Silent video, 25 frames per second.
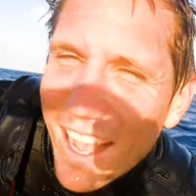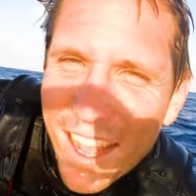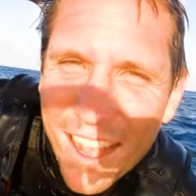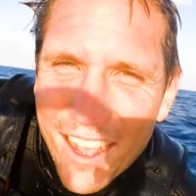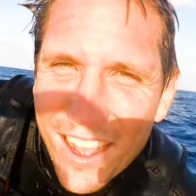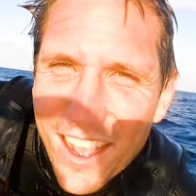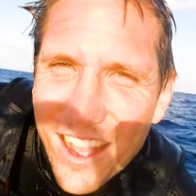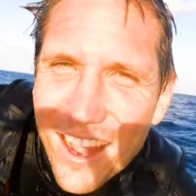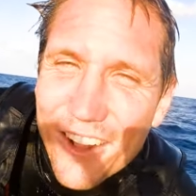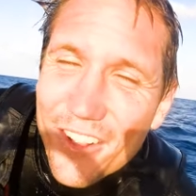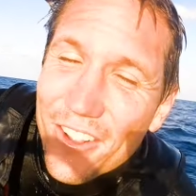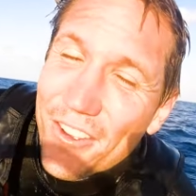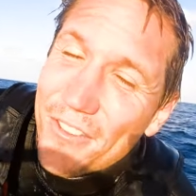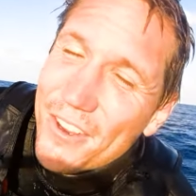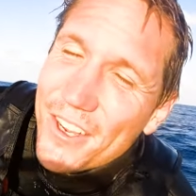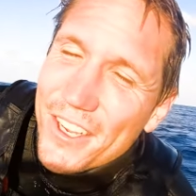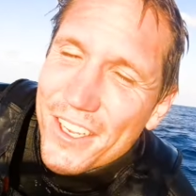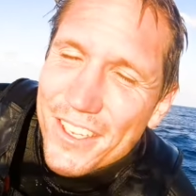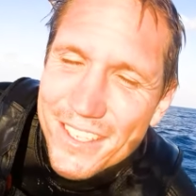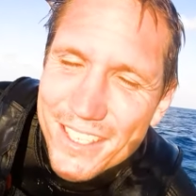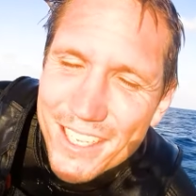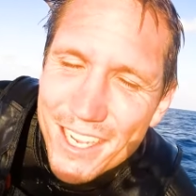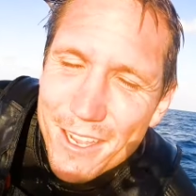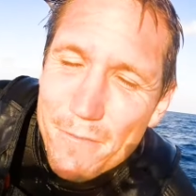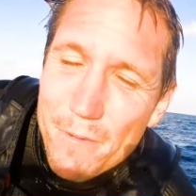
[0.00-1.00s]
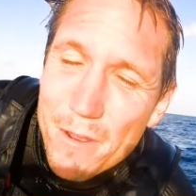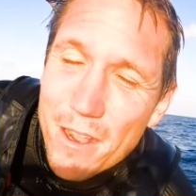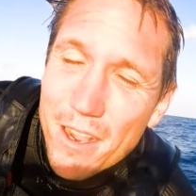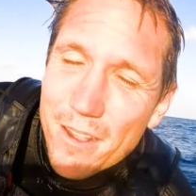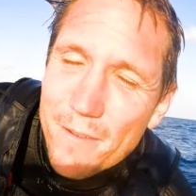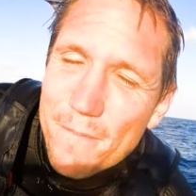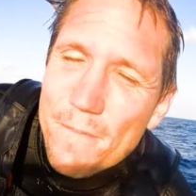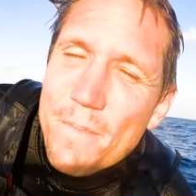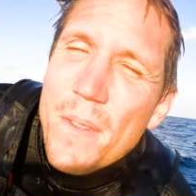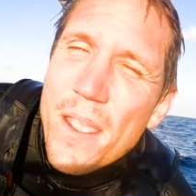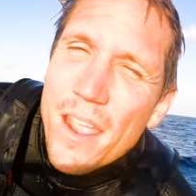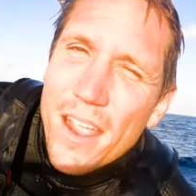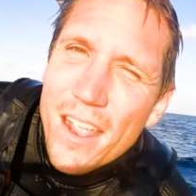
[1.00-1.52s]
Uh, I don't know if you could see it,
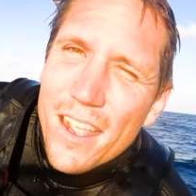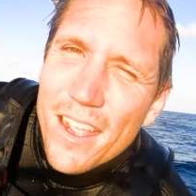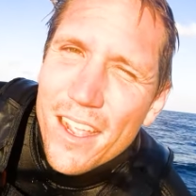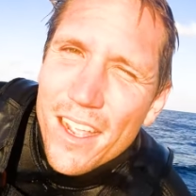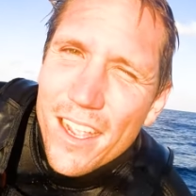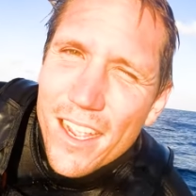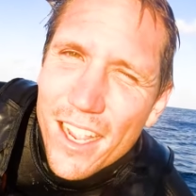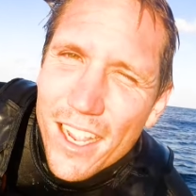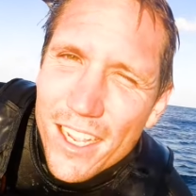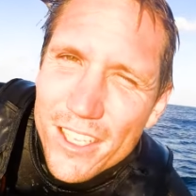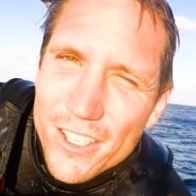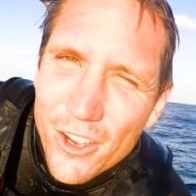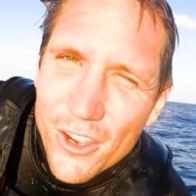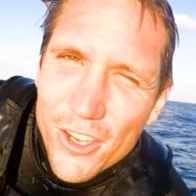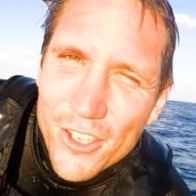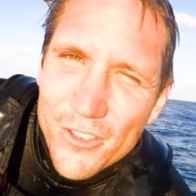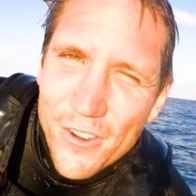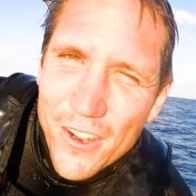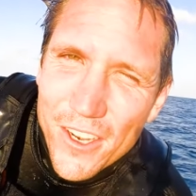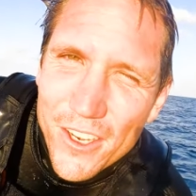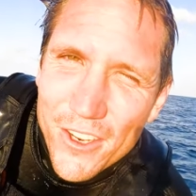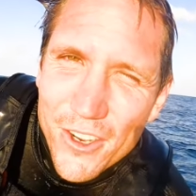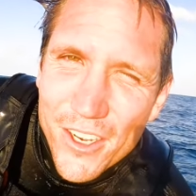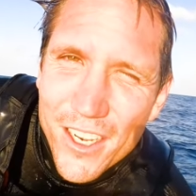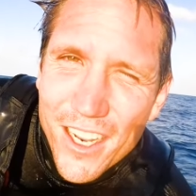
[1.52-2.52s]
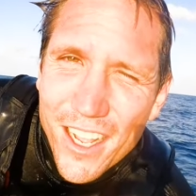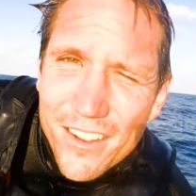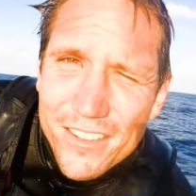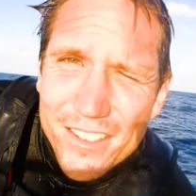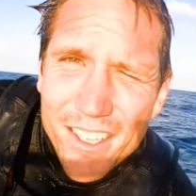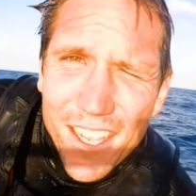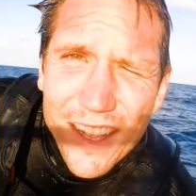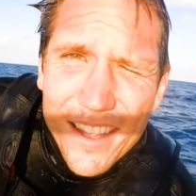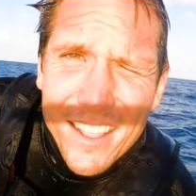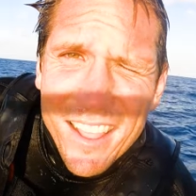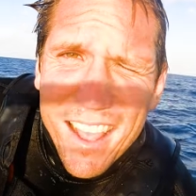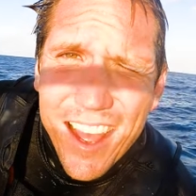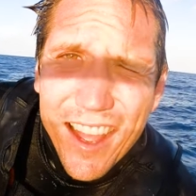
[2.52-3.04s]
but it's always fun doing
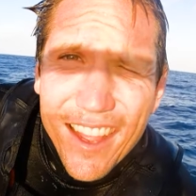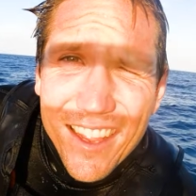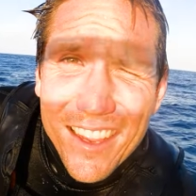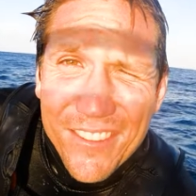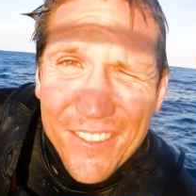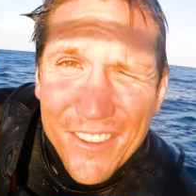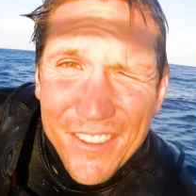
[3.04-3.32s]
dives like that,